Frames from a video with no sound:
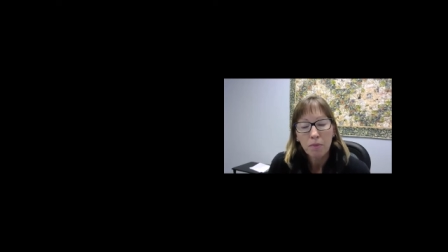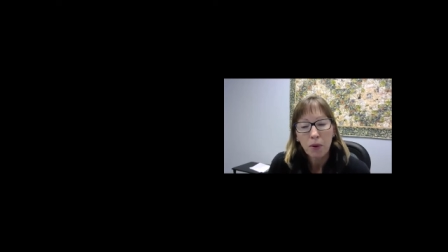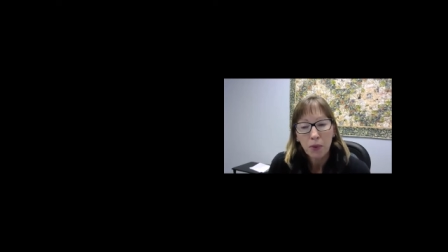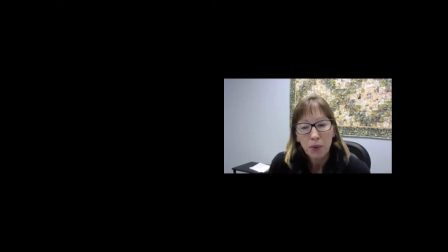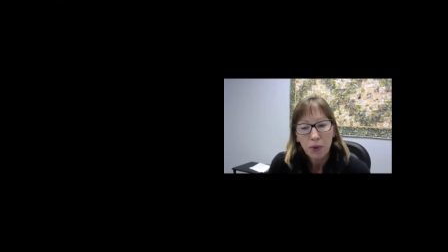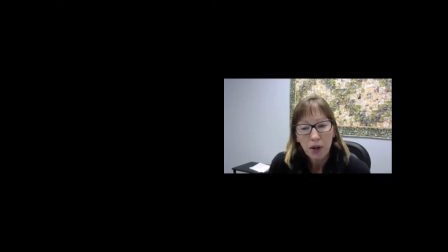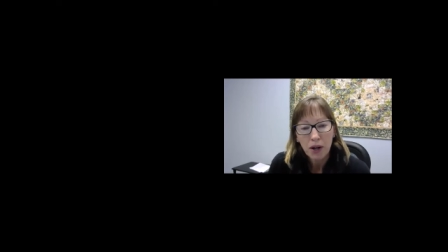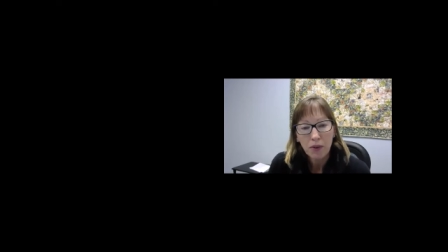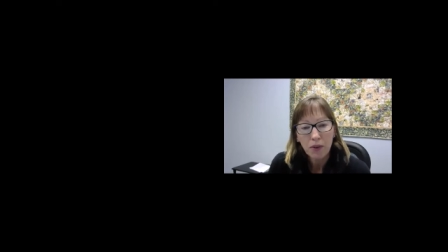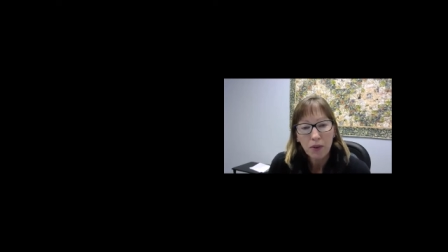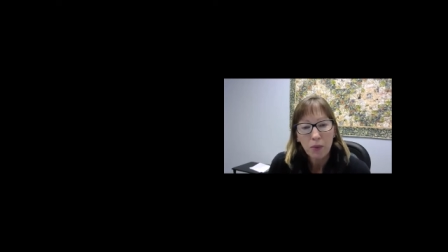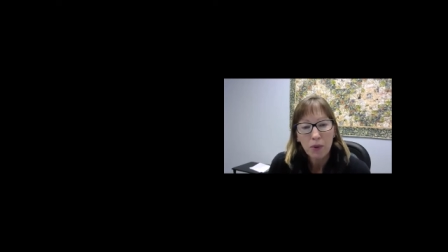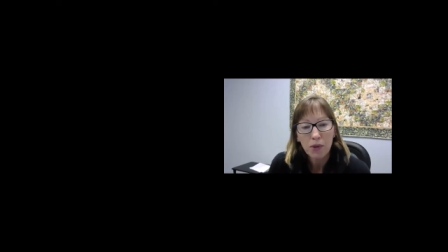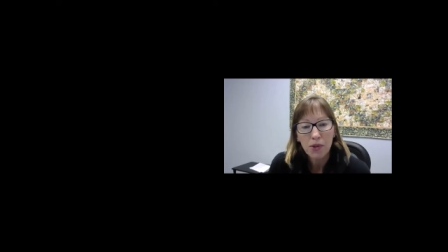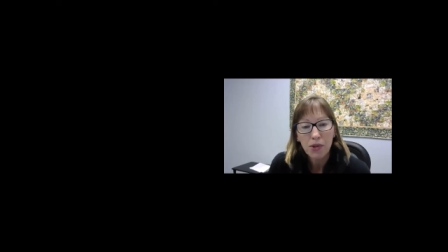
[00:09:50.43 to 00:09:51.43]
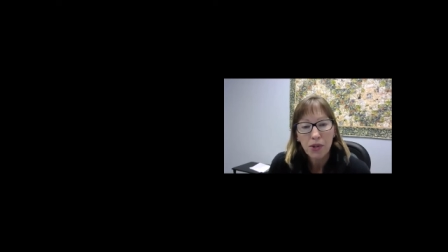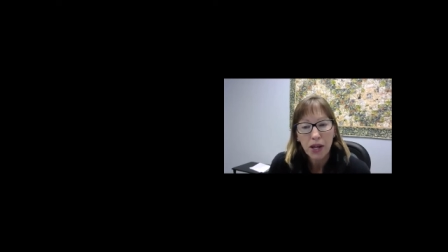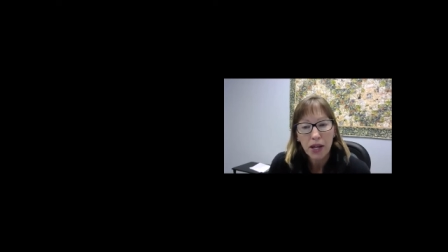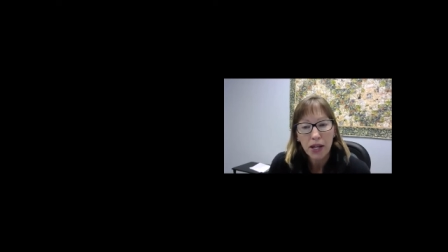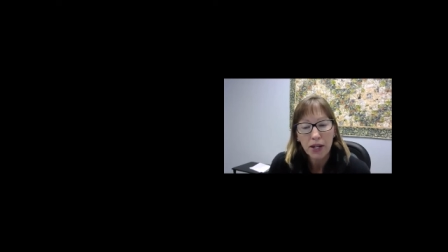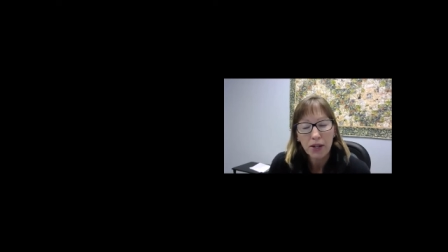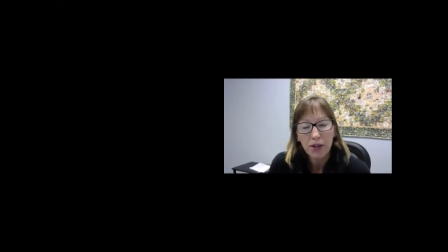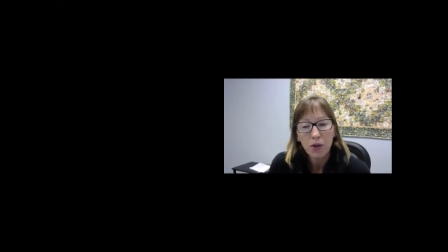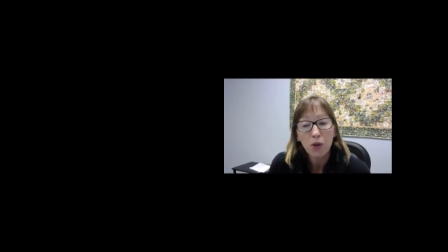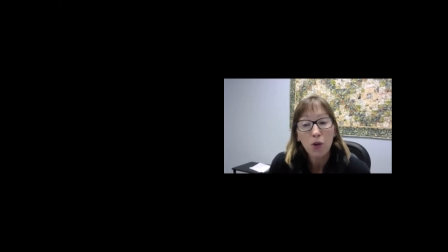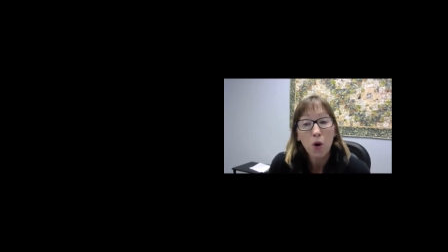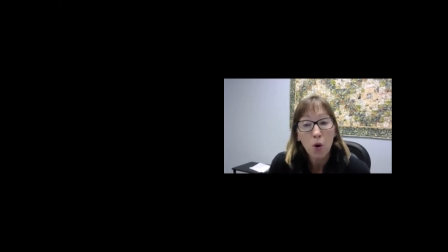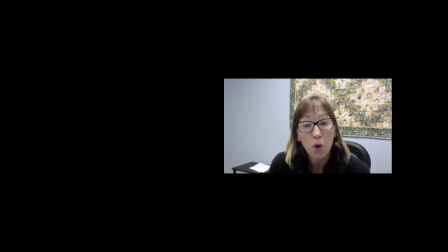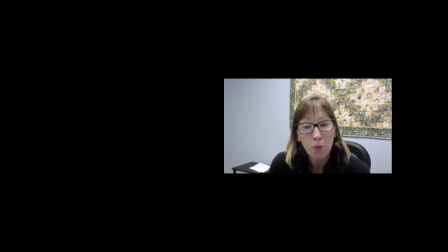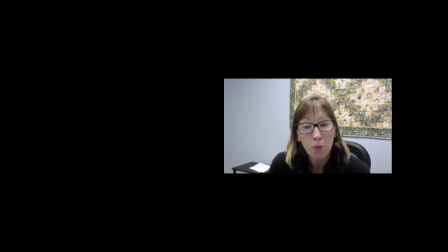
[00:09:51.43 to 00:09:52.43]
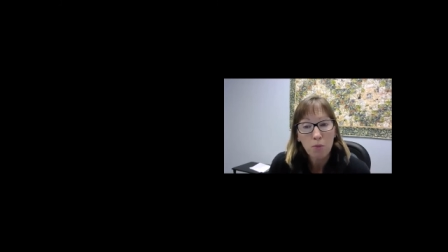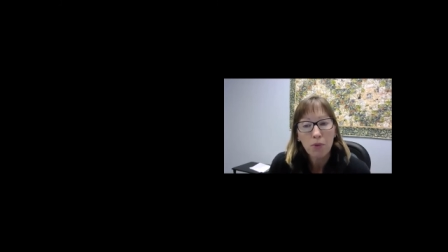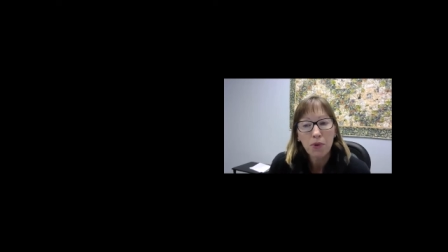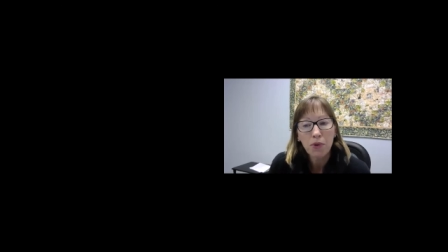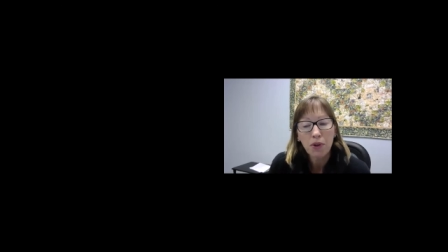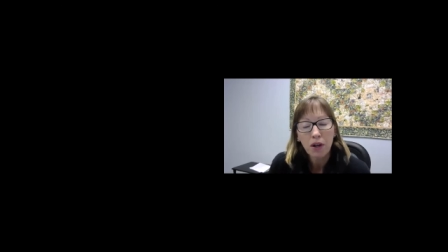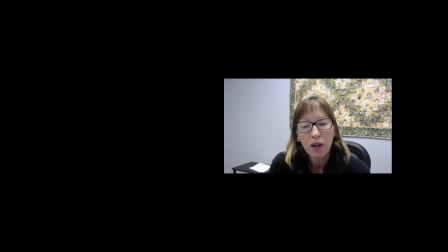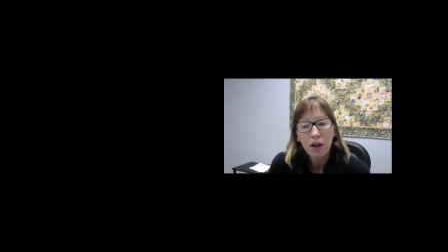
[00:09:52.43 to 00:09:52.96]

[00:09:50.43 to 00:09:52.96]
postcard that we'll send to the homes